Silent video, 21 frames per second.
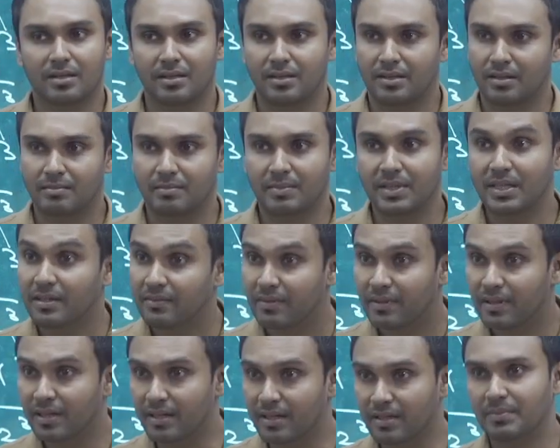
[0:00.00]
it'll be
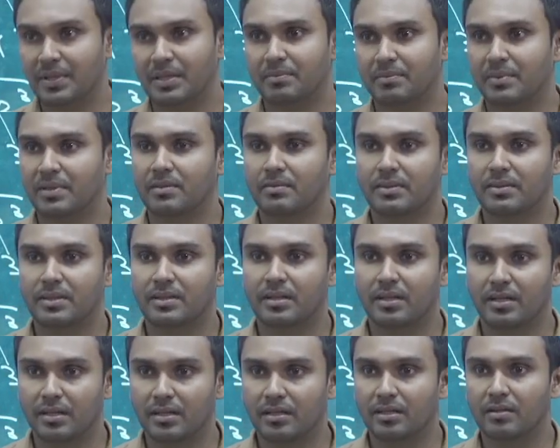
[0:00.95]
different. People will be
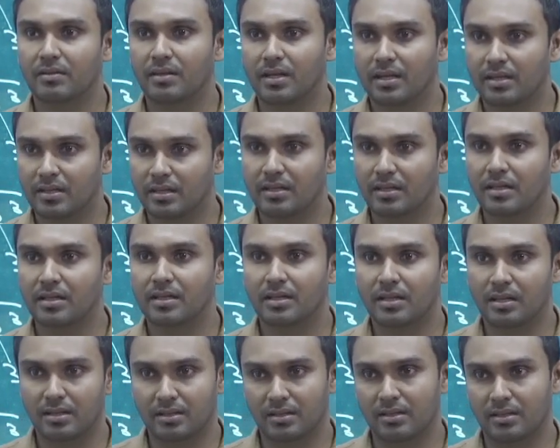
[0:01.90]
treating you like an
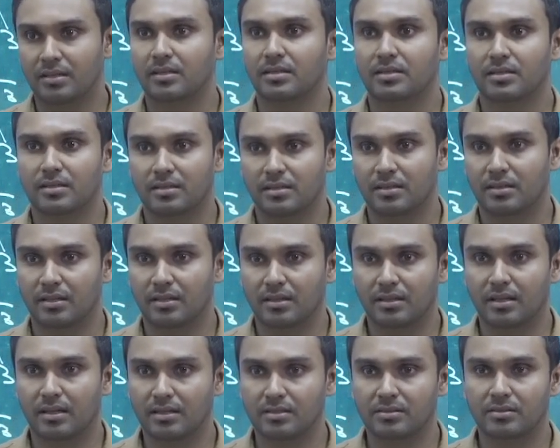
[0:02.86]
adult. And
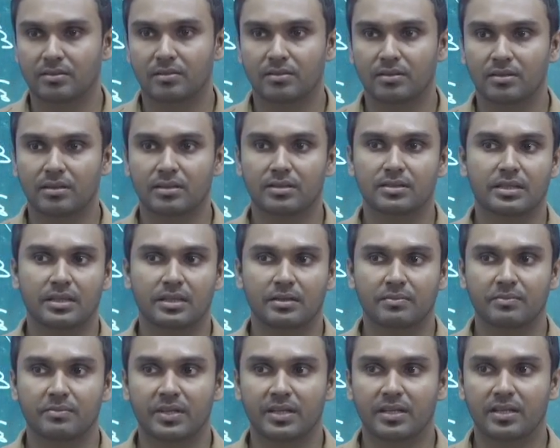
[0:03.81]
that is not the
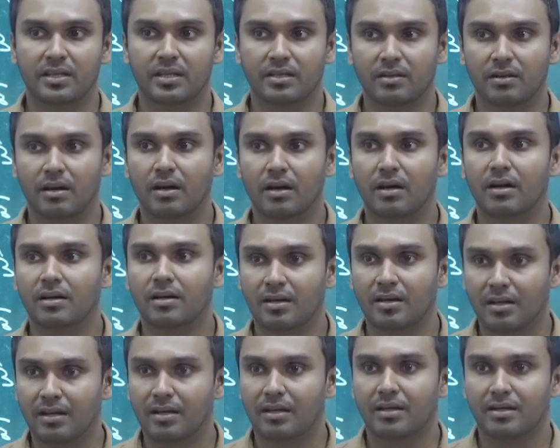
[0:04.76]
same way that you are
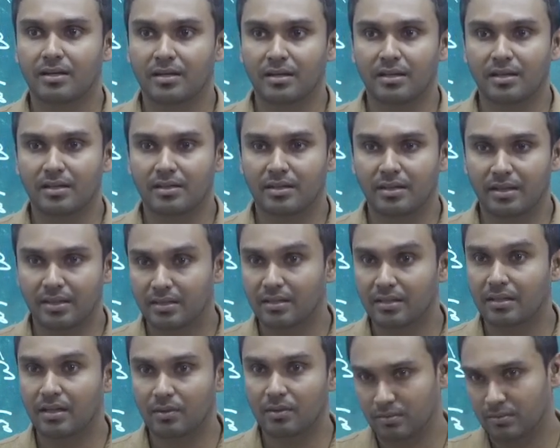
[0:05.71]
getting treated
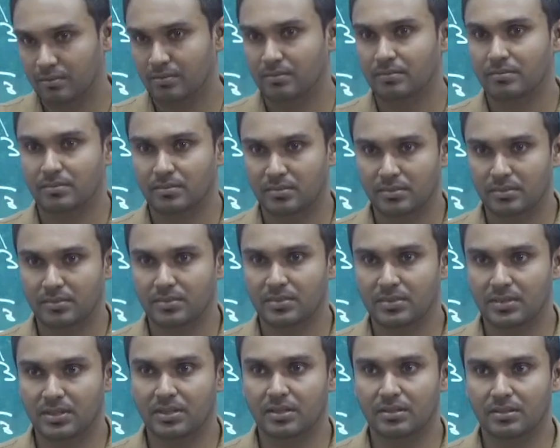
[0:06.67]
now.
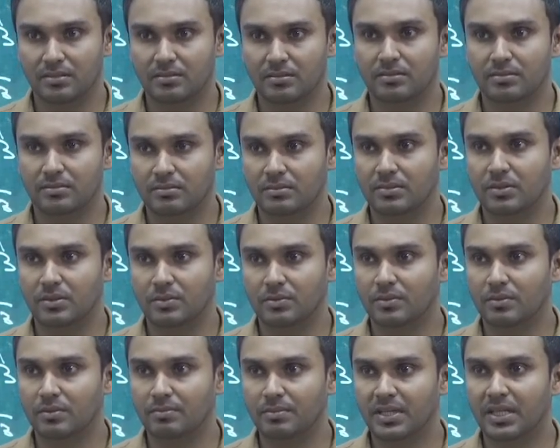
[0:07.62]
You
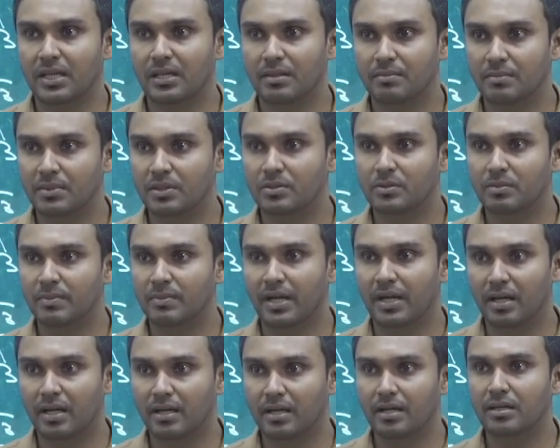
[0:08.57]
won't be able to
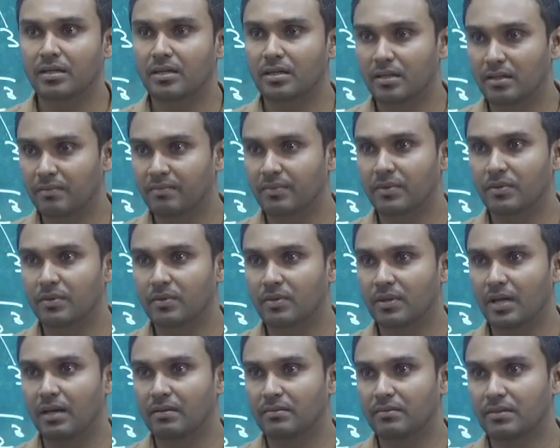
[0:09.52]
bear it if you don't
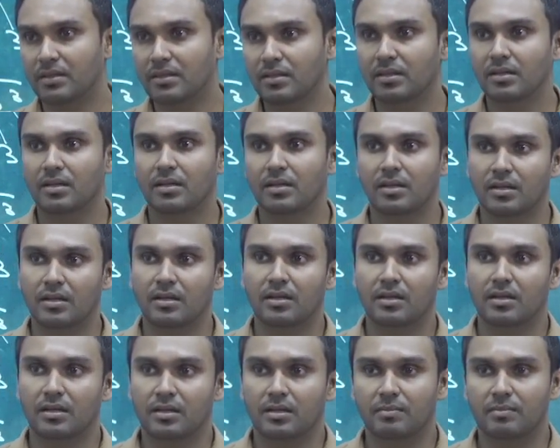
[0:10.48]
have the
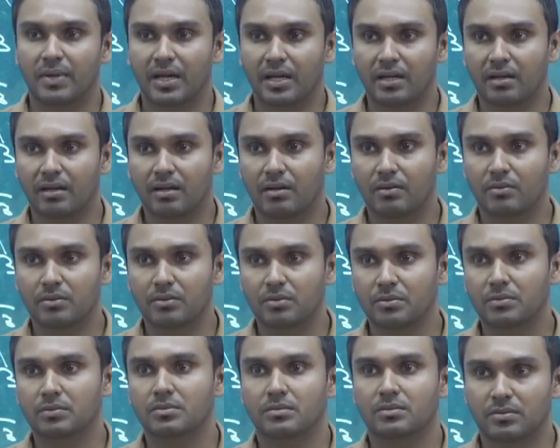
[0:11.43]
background
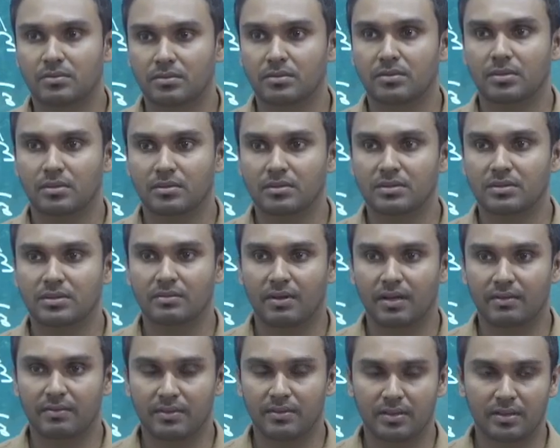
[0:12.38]
to
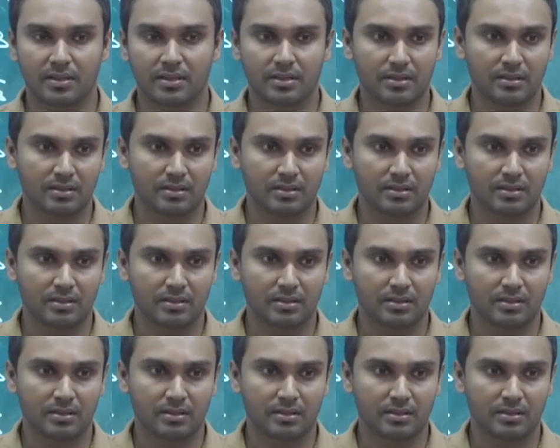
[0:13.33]
survive in the